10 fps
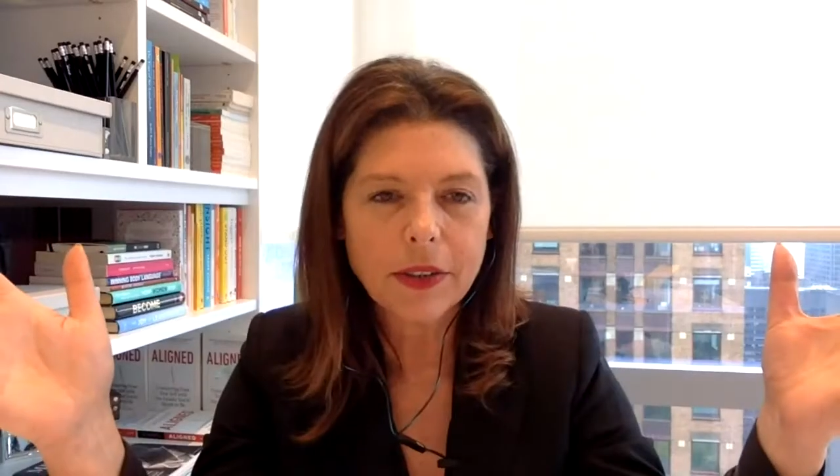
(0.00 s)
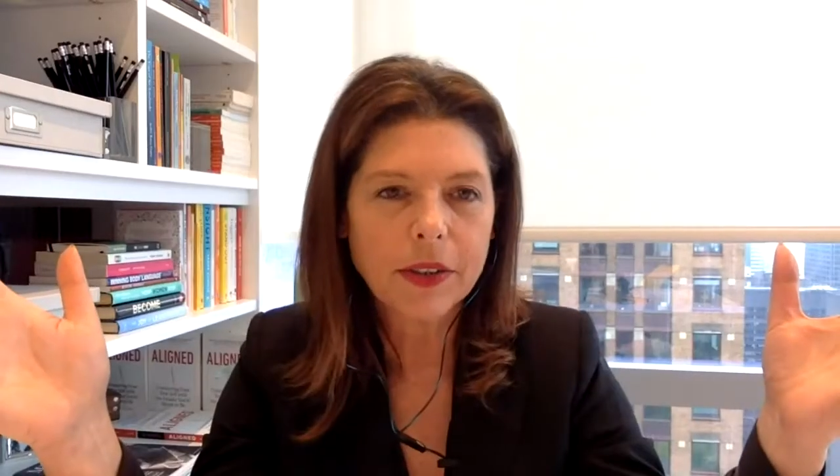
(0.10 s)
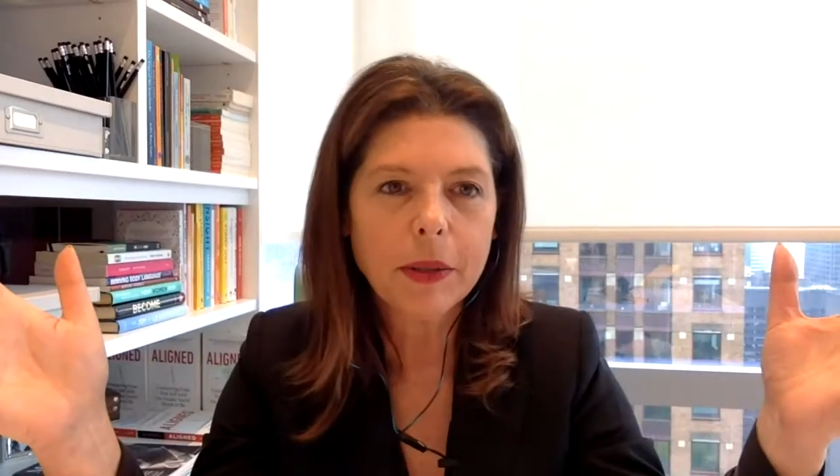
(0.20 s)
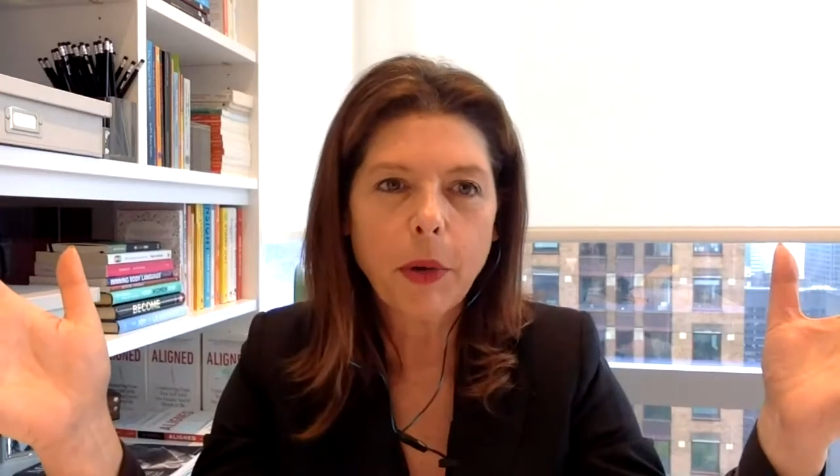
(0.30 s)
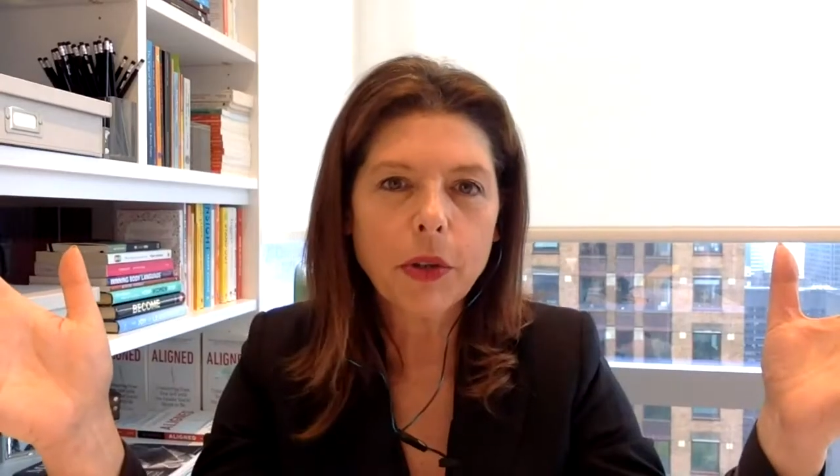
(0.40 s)

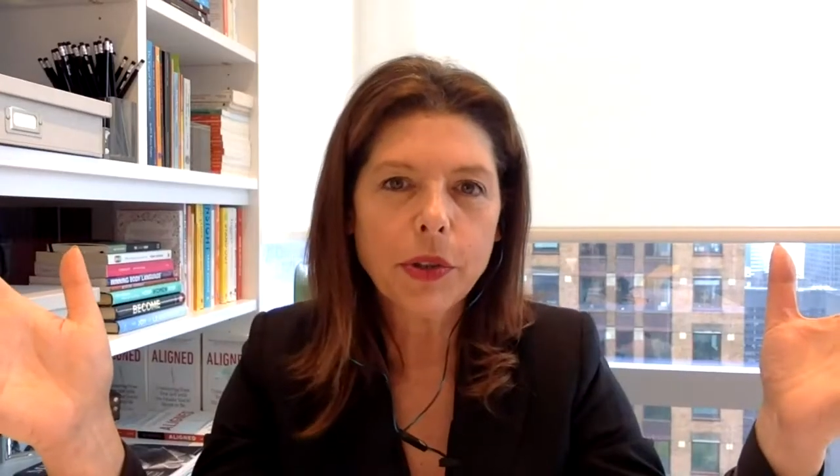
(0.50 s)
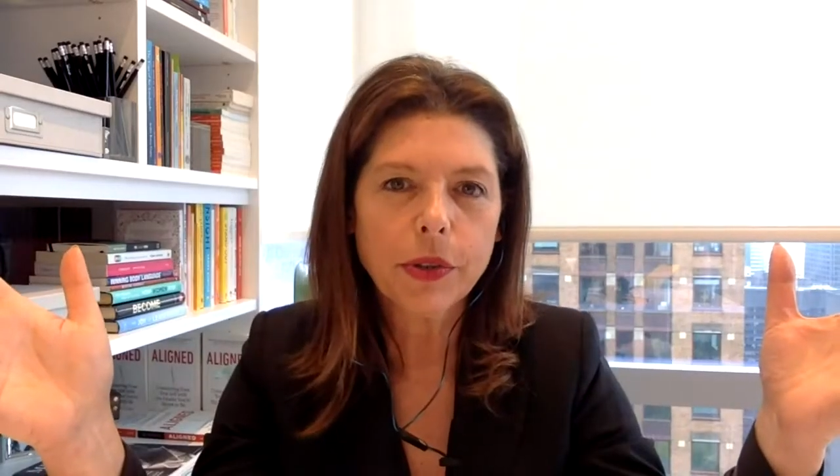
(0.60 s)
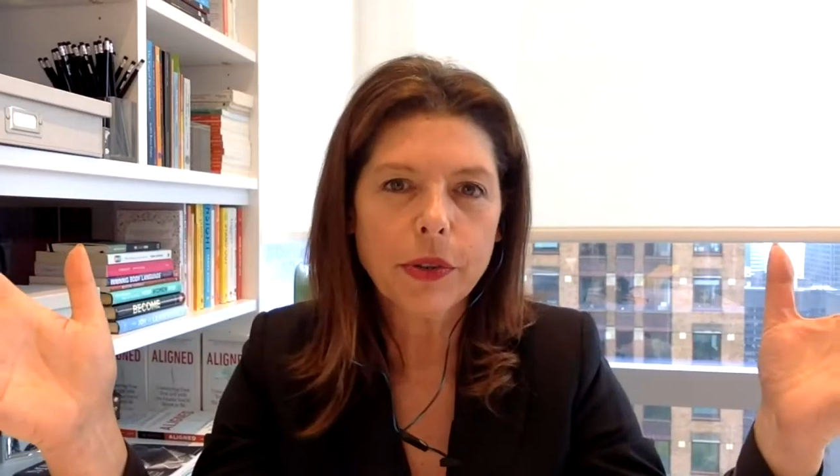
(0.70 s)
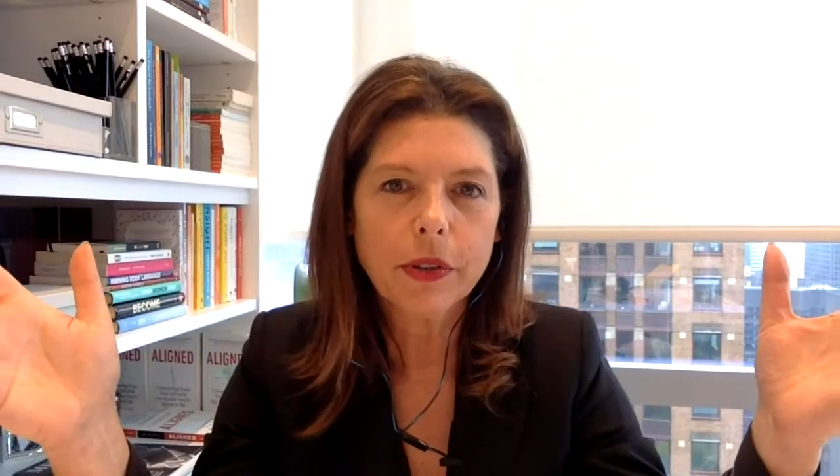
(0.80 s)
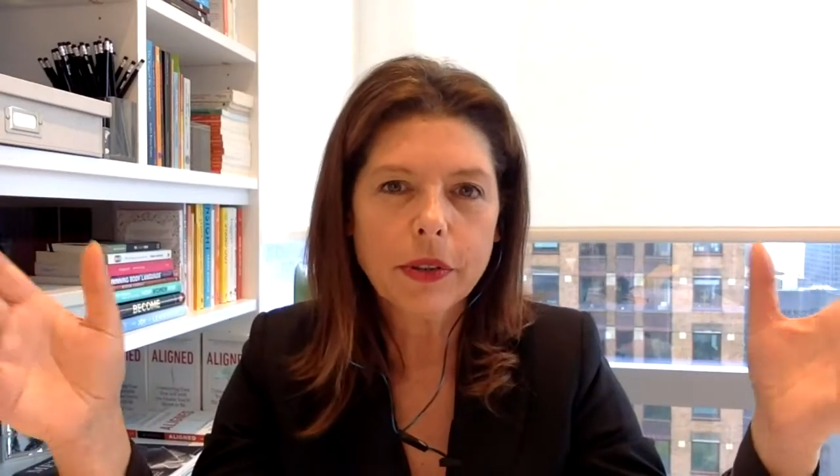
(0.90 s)

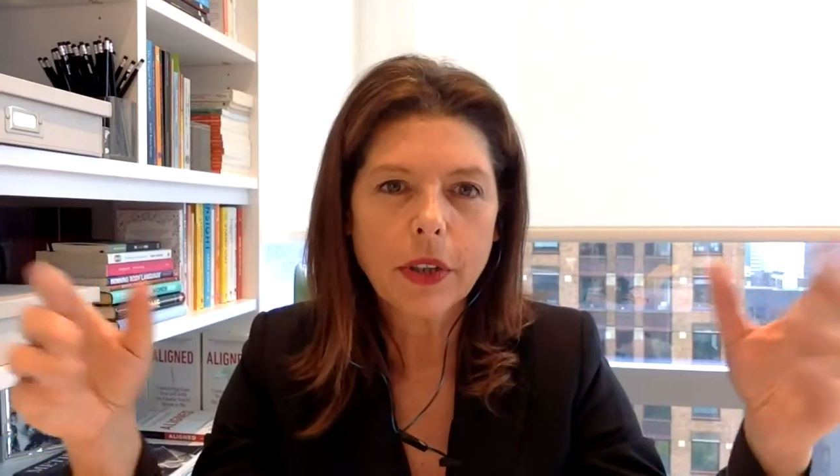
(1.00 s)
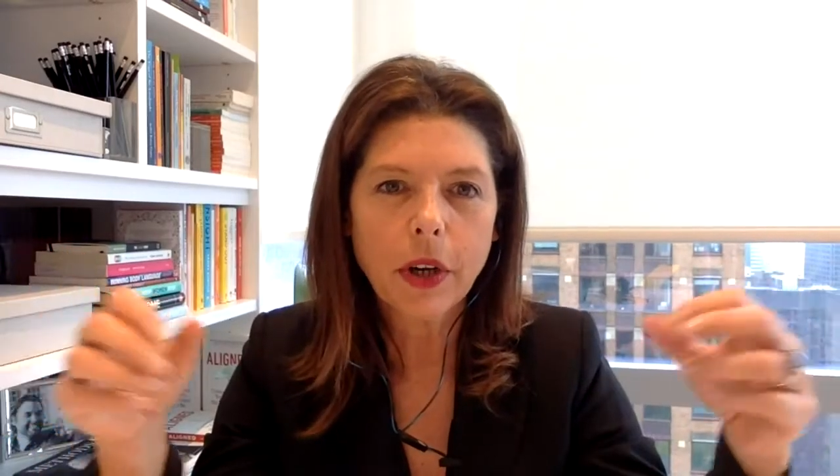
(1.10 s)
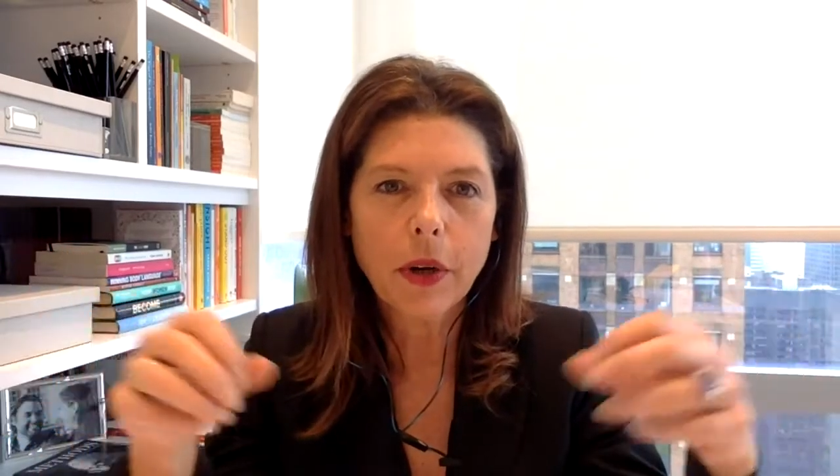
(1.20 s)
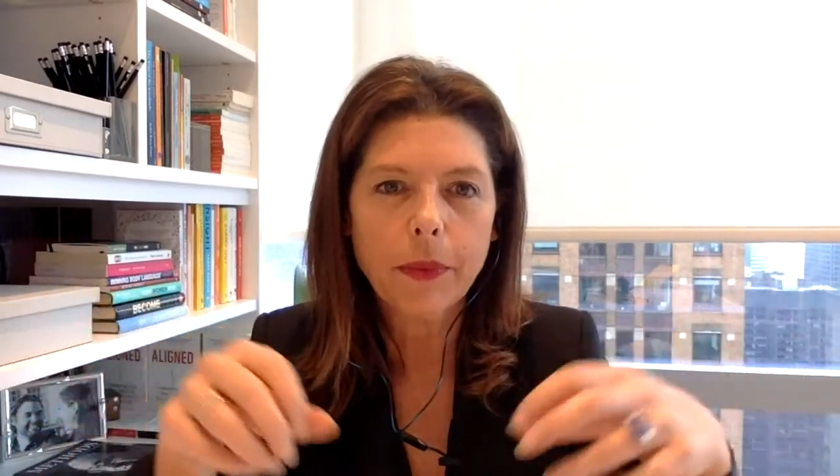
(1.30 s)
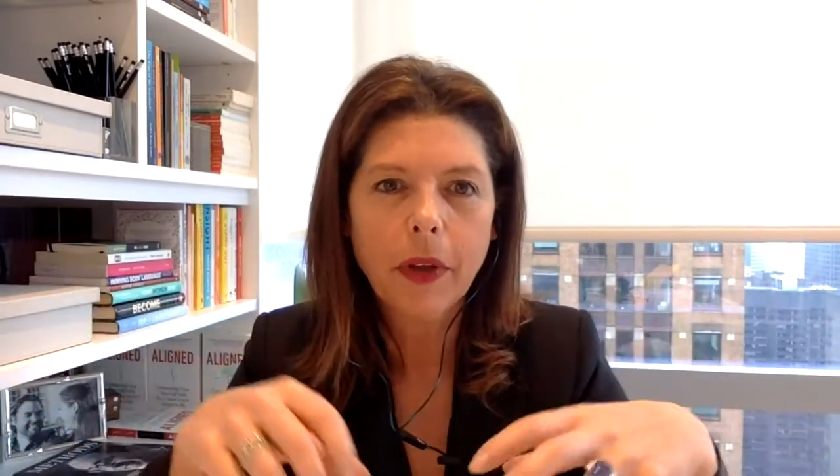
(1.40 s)
dimension.
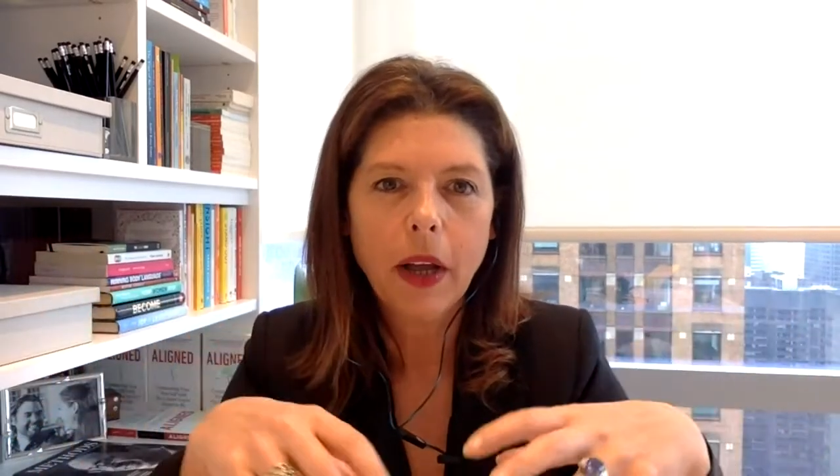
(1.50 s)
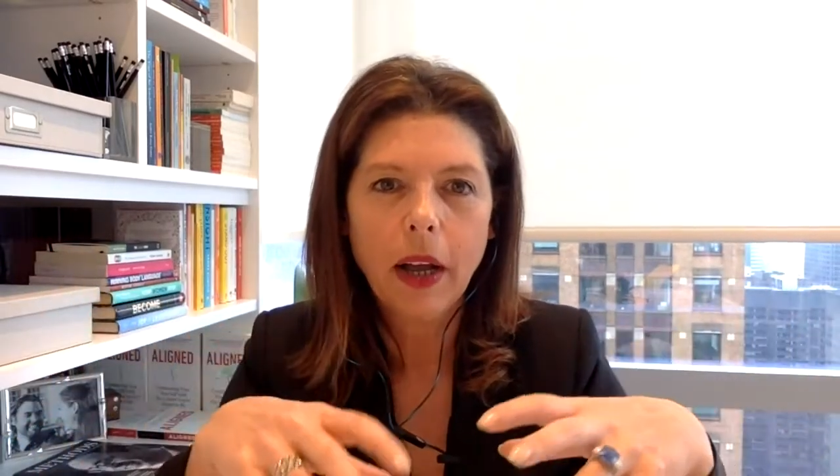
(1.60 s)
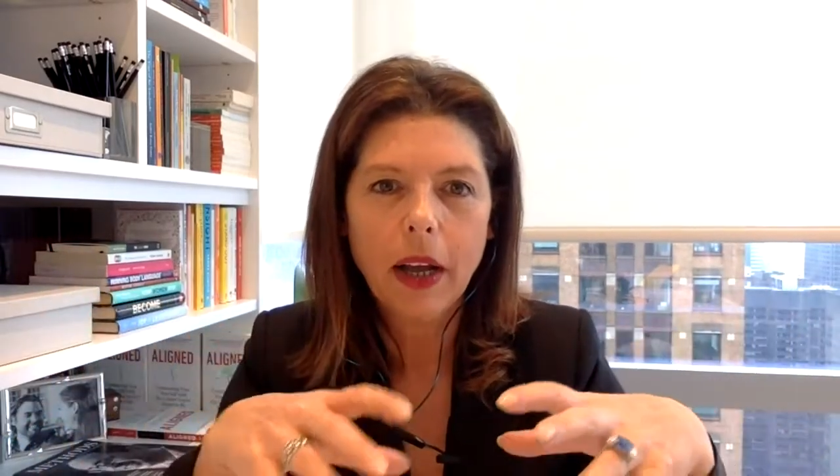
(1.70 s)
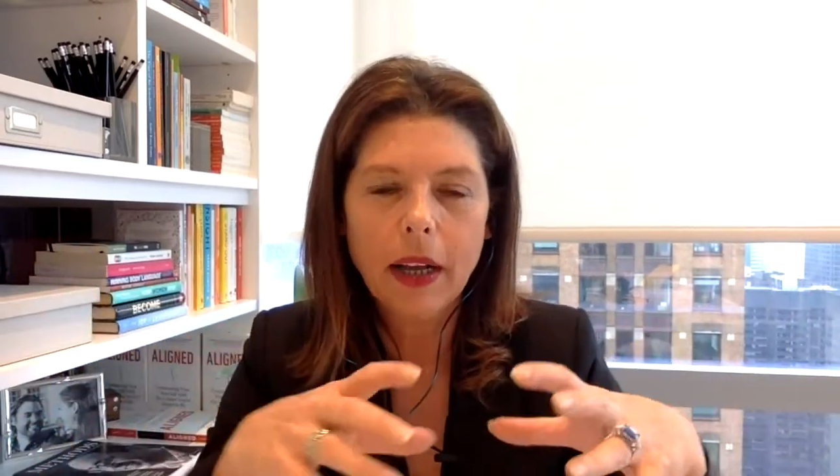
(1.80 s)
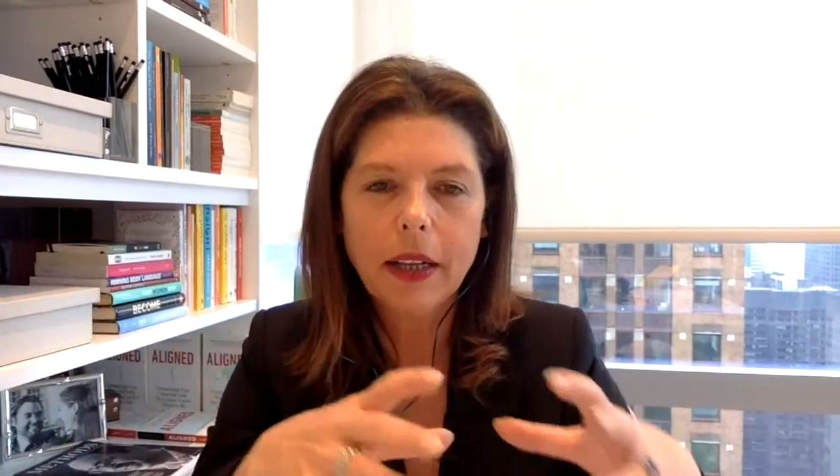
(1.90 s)
So,
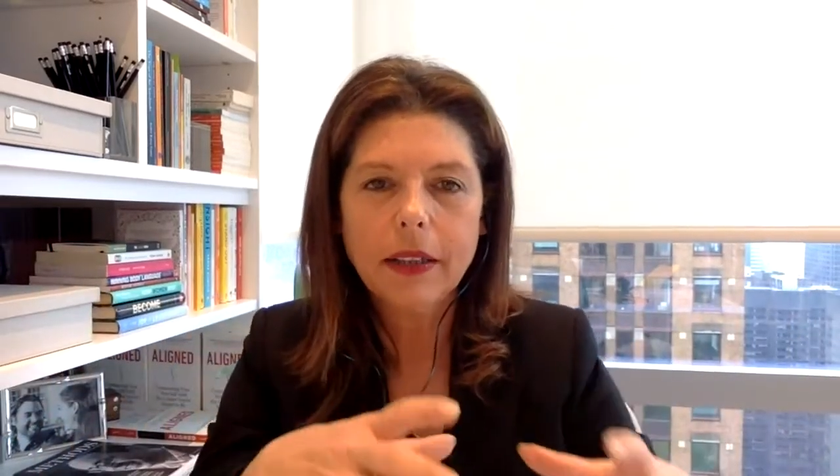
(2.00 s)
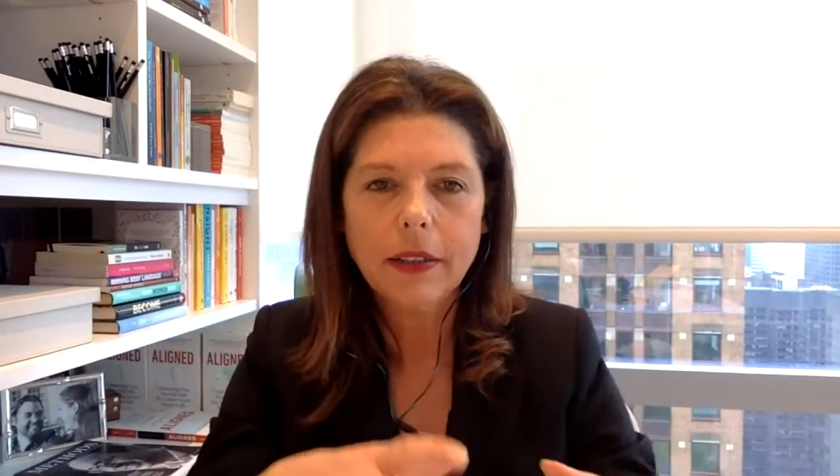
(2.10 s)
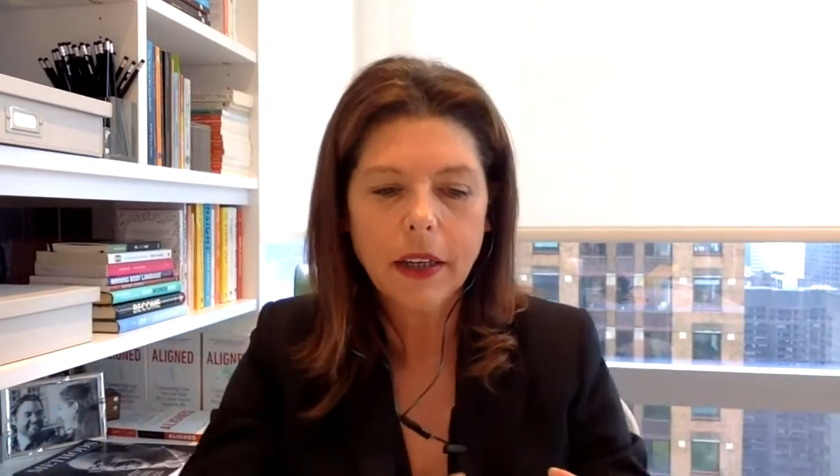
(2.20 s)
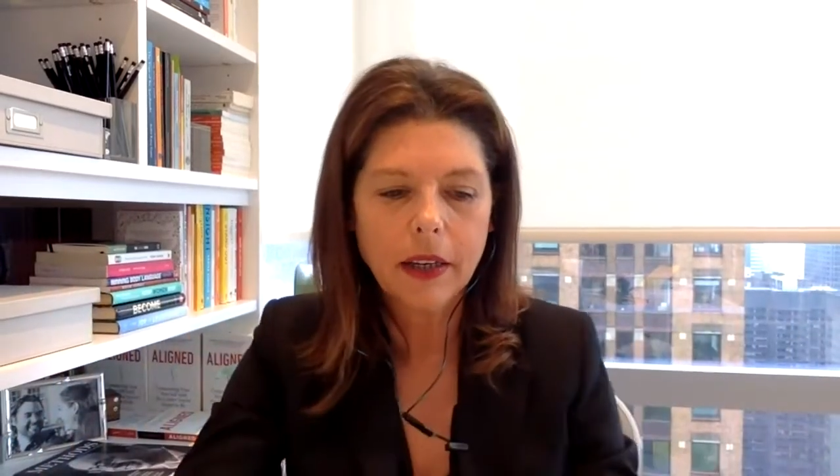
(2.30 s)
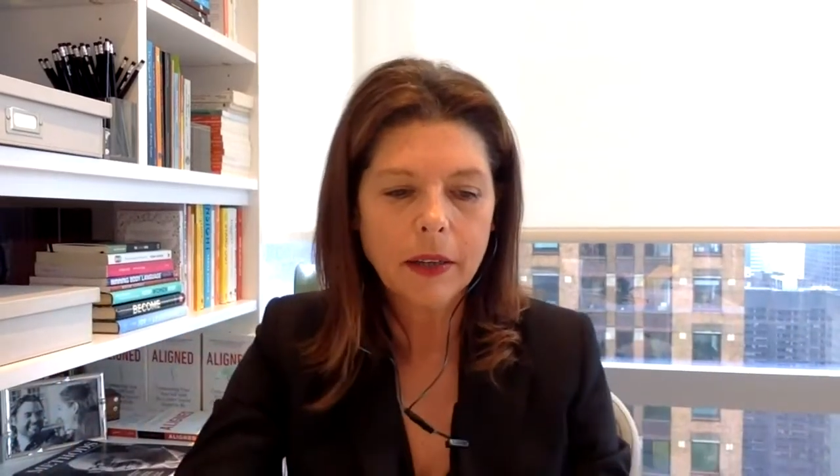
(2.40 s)
and